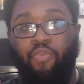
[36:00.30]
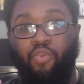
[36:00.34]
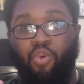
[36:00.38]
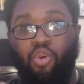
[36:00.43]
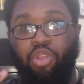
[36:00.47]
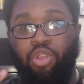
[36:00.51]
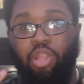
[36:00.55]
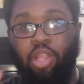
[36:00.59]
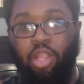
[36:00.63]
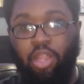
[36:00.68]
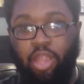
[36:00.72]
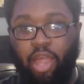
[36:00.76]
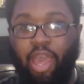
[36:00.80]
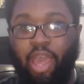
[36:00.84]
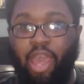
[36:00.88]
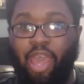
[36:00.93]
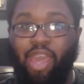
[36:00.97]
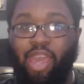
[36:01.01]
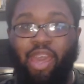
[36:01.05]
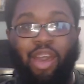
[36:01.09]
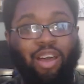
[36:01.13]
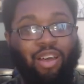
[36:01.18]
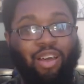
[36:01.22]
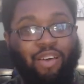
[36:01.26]
for
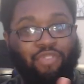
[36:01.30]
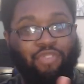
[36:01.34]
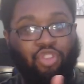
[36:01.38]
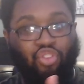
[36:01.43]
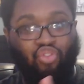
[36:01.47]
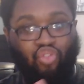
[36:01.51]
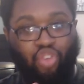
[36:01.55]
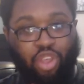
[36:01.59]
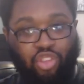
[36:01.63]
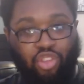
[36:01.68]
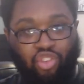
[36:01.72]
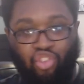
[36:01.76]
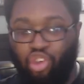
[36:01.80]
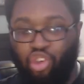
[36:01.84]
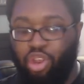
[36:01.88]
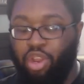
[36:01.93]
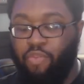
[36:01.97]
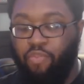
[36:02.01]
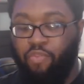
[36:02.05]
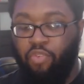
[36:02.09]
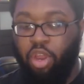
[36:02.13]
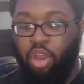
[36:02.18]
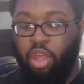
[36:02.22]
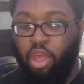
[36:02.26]
delay of the Strange
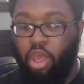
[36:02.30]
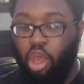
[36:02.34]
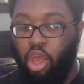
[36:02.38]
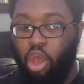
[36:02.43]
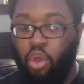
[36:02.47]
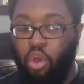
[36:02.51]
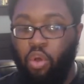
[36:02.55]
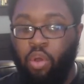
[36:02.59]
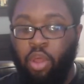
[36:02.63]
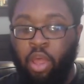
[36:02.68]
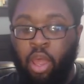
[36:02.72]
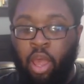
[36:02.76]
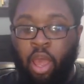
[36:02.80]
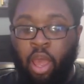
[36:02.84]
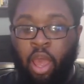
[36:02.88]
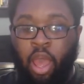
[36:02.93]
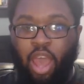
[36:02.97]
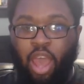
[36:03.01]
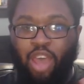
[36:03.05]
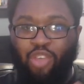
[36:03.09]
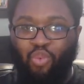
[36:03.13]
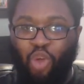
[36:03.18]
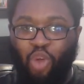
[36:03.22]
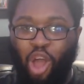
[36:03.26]
Journey video,
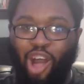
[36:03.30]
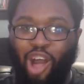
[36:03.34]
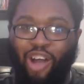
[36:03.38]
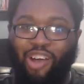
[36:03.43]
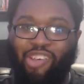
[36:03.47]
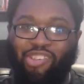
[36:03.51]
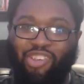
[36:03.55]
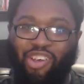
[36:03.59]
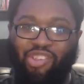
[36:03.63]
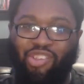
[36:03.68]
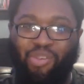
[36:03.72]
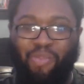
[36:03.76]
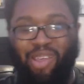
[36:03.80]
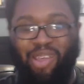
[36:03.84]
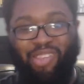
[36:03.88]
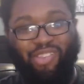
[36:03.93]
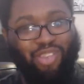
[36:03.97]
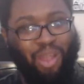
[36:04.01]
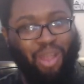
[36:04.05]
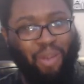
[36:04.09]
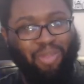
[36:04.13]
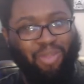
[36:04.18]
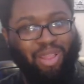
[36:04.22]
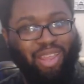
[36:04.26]
as well as also my
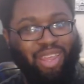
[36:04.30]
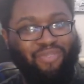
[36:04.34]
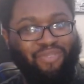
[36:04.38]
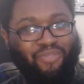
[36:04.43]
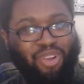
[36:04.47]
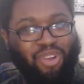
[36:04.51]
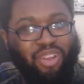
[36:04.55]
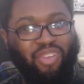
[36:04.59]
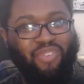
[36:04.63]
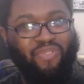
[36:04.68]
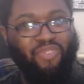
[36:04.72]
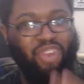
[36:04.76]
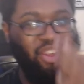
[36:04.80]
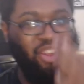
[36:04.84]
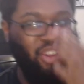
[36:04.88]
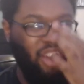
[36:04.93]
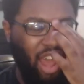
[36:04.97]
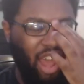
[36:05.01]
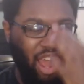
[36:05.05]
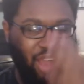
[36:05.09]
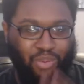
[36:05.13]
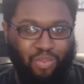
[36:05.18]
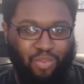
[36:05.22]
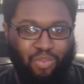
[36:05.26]
stumbling for this video.
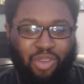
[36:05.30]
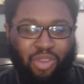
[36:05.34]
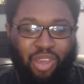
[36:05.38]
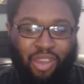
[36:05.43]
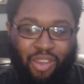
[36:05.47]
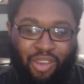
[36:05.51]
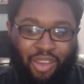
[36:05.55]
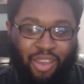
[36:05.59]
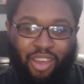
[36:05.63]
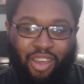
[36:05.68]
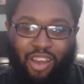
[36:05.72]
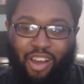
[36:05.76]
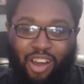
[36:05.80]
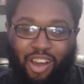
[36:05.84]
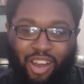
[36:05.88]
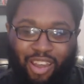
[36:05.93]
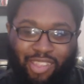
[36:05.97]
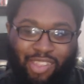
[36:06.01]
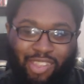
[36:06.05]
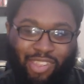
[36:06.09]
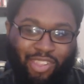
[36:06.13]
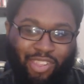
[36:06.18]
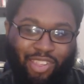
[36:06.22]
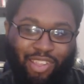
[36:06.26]
I
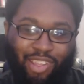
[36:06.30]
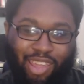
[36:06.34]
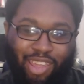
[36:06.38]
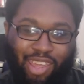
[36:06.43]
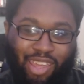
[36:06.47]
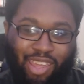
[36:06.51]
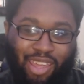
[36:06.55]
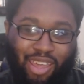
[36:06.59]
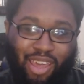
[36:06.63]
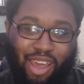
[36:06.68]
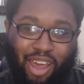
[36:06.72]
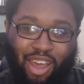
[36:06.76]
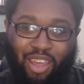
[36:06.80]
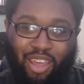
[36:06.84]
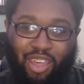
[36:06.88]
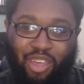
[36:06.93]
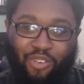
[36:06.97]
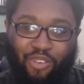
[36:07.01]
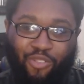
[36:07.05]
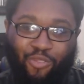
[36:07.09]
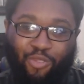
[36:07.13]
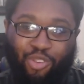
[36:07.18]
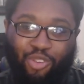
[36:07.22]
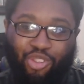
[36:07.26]
honestly
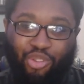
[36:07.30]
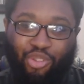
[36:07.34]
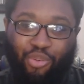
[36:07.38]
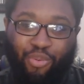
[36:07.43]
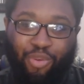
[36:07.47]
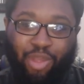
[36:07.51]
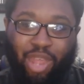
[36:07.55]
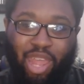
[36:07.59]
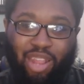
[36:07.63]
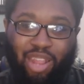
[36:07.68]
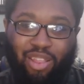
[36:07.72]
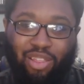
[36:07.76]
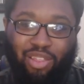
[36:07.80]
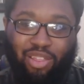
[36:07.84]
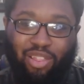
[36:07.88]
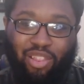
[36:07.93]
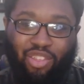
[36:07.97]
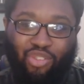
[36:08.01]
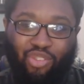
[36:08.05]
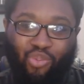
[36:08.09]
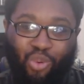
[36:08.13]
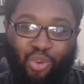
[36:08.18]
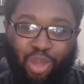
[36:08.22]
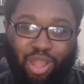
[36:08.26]
was doing, in,
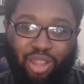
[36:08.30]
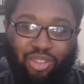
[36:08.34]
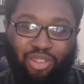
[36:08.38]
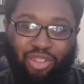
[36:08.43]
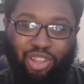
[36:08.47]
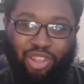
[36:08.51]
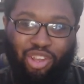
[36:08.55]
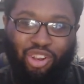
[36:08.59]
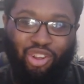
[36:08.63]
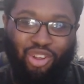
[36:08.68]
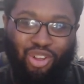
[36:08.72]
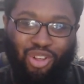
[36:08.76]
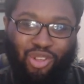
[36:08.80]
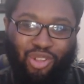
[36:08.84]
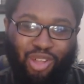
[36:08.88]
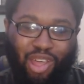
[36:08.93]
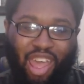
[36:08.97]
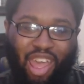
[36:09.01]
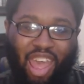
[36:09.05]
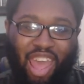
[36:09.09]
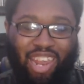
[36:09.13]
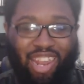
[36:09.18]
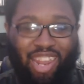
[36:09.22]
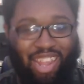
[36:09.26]
doing little
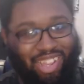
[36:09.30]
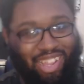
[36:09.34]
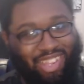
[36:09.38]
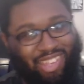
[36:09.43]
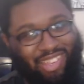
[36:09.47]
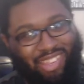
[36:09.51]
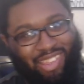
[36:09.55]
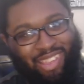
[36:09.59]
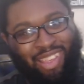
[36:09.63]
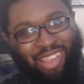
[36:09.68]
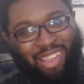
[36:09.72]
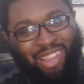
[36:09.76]
edits